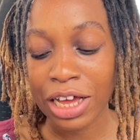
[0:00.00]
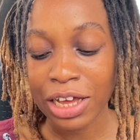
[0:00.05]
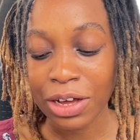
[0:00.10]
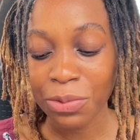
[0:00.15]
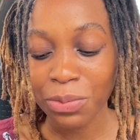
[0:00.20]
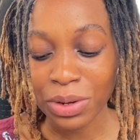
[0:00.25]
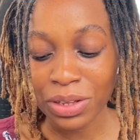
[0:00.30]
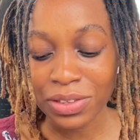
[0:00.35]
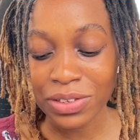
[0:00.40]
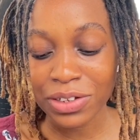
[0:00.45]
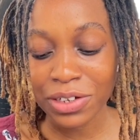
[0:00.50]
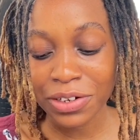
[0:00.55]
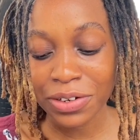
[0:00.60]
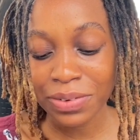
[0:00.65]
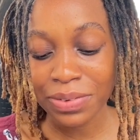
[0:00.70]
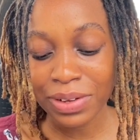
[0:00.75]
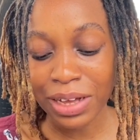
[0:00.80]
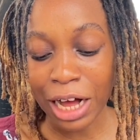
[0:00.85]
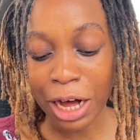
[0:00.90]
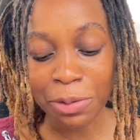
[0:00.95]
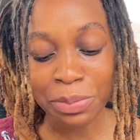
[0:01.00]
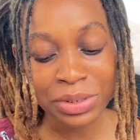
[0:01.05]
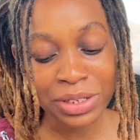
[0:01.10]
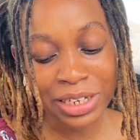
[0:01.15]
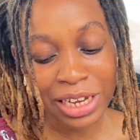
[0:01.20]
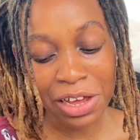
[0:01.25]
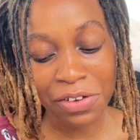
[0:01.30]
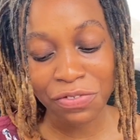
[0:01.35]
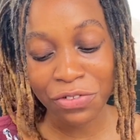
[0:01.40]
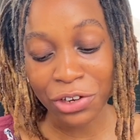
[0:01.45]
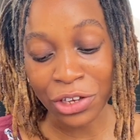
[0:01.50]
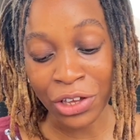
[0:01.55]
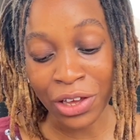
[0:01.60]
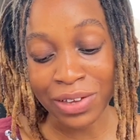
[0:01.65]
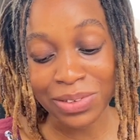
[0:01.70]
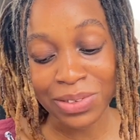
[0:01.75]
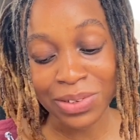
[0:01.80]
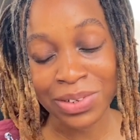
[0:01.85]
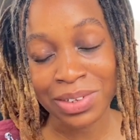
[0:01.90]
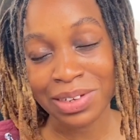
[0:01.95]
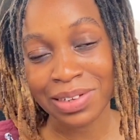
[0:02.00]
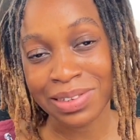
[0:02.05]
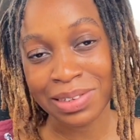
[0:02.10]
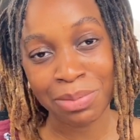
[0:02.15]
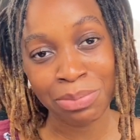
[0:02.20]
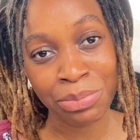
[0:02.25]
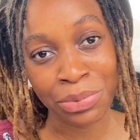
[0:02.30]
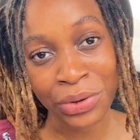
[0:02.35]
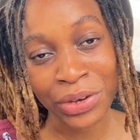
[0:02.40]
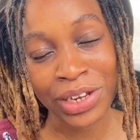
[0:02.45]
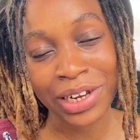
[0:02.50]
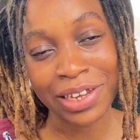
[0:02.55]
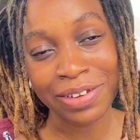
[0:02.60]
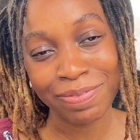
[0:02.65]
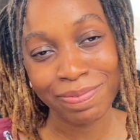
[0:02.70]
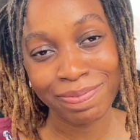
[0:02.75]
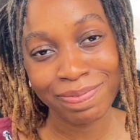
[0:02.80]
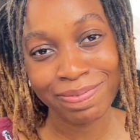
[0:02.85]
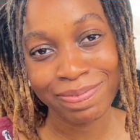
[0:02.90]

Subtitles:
Winter, I'll be there for you as long as I'm breathing.